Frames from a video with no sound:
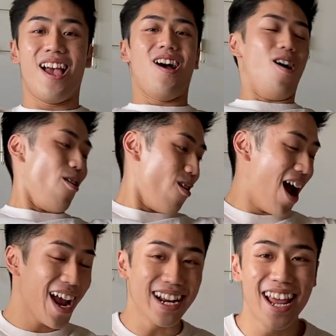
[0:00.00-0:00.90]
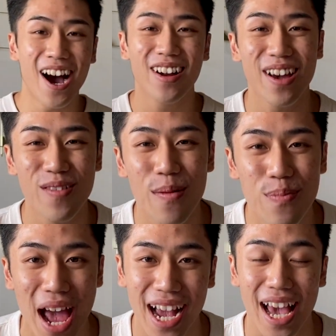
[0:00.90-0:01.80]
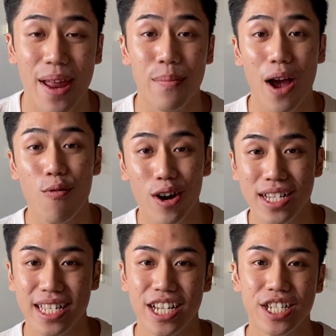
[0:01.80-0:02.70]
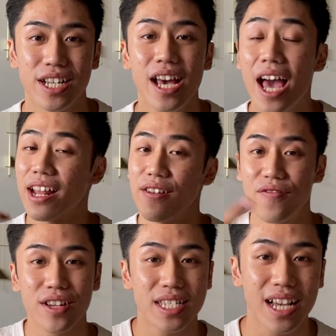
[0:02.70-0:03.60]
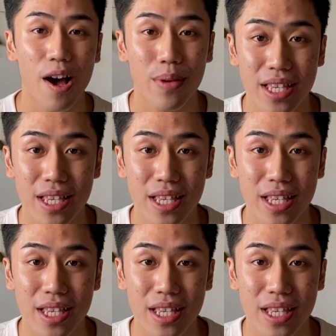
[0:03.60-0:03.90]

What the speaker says: Alright, now that we are back at my workstation, the first thing I'll be